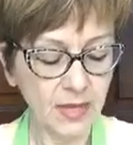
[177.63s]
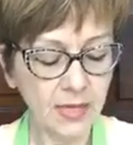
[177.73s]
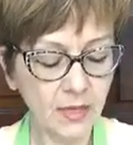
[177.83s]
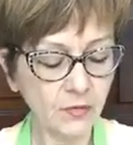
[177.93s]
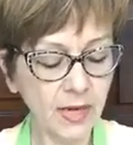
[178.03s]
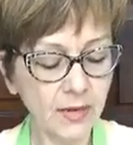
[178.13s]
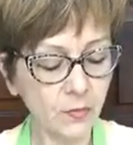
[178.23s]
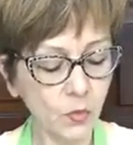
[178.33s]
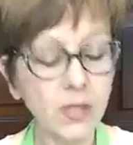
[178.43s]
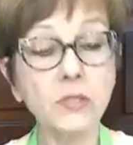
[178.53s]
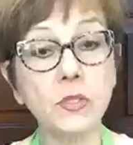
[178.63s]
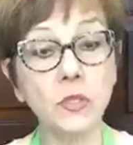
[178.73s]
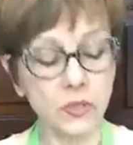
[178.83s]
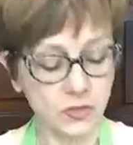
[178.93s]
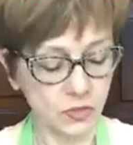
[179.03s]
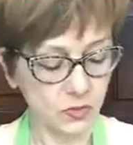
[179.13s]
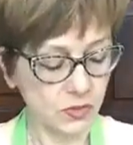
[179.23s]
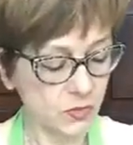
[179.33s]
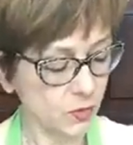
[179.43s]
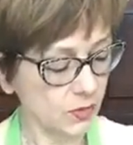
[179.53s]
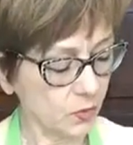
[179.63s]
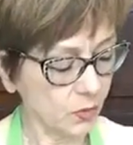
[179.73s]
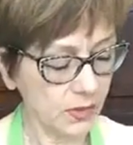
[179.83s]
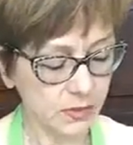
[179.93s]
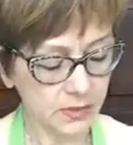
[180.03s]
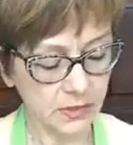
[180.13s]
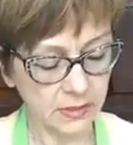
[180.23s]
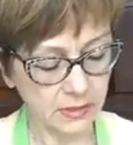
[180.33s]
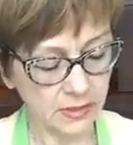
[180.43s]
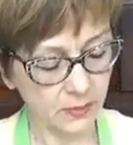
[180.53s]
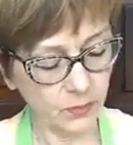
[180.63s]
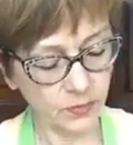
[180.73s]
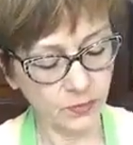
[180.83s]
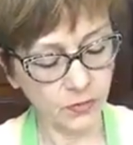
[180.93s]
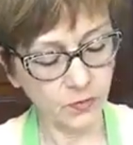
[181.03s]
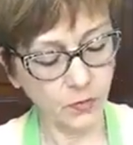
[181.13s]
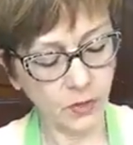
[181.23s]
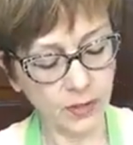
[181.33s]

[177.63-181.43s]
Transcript: If you have a whisk, you can do this with a whisk. I prefer a fork. I'm